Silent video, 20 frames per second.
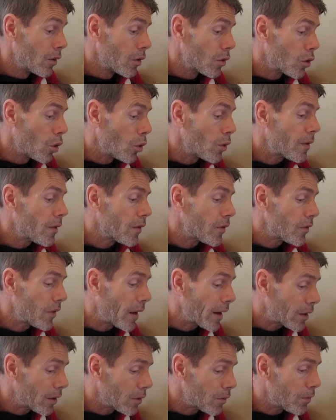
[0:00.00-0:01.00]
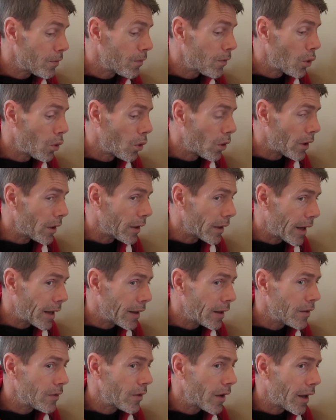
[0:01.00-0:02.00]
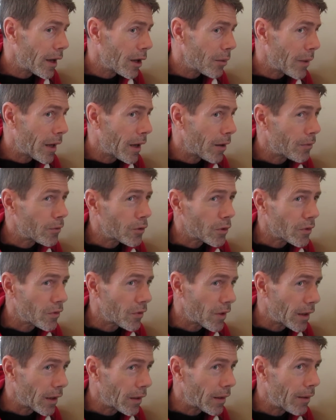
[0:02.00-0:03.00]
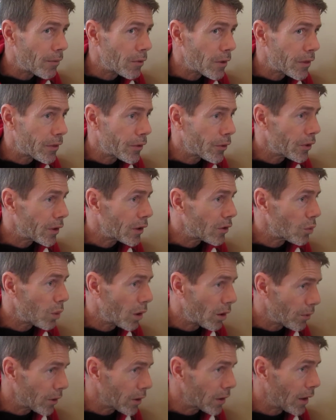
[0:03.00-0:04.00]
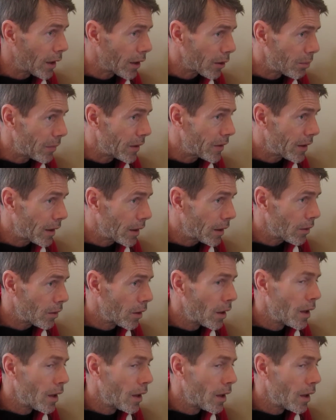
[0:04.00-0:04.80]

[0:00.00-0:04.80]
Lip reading: go to the second floor anytime after say 11:30, 12 o'clock midnight,